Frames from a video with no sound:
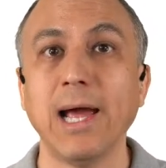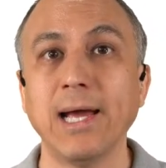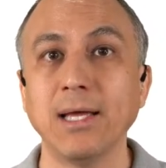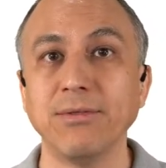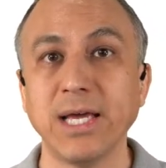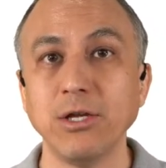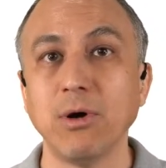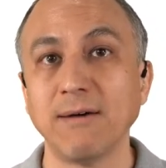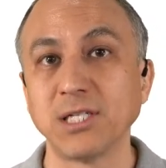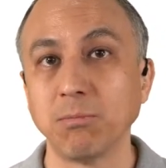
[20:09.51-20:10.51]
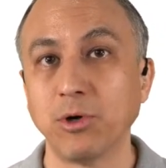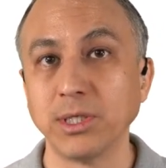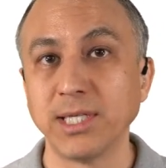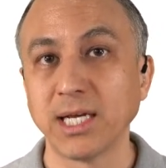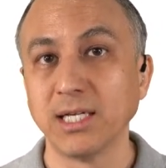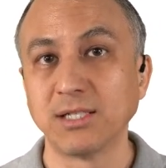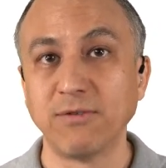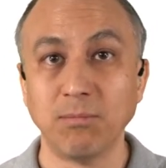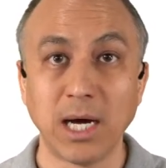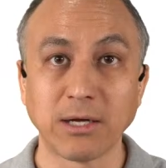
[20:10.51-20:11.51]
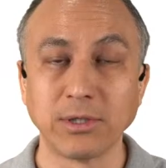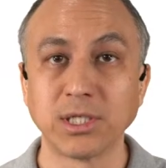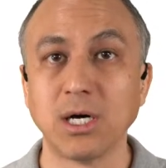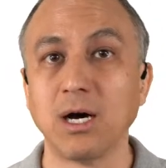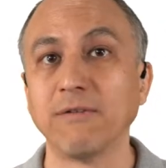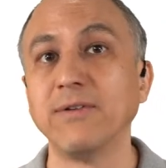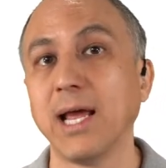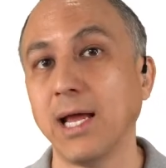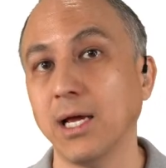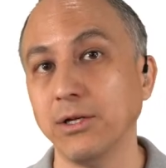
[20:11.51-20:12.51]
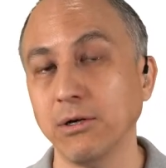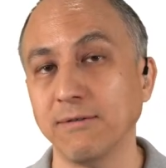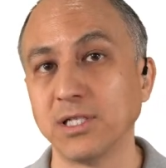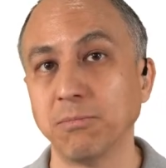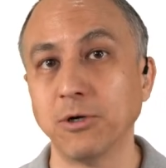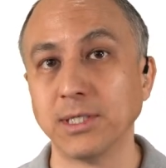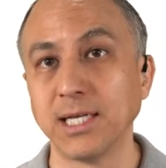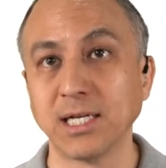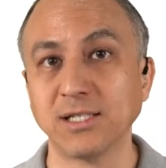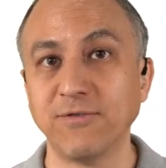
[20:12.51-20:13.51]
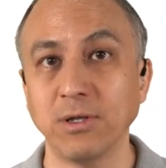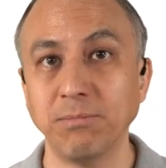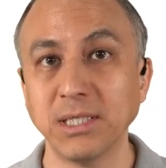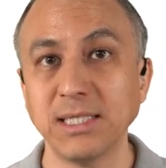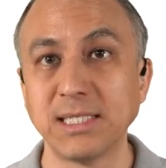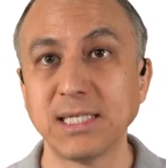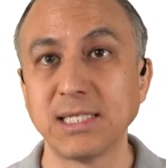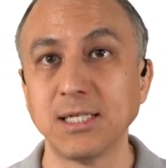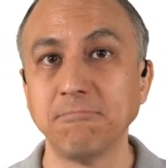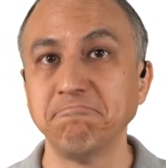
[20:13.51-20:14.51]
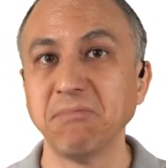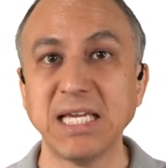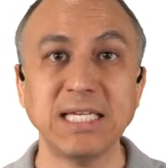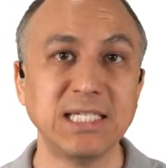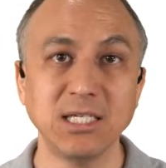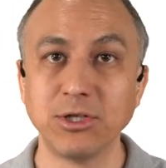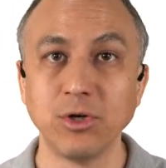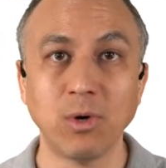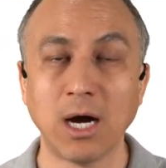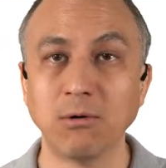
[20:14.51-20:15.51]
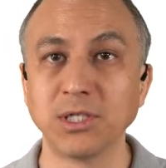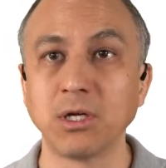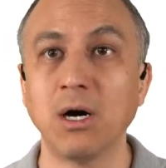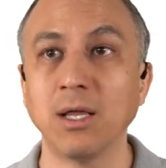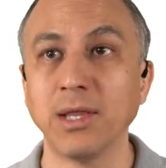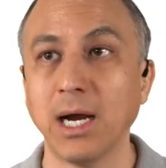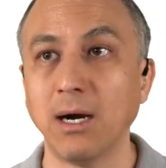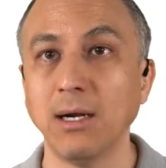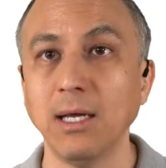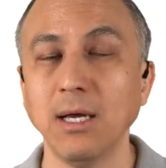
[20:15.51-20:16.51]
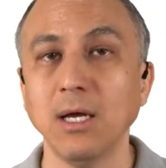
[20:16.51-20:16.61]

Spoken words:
And then you have support tickets for Microsoft and you have support tickets for the billing system, easy 2 hours gone there.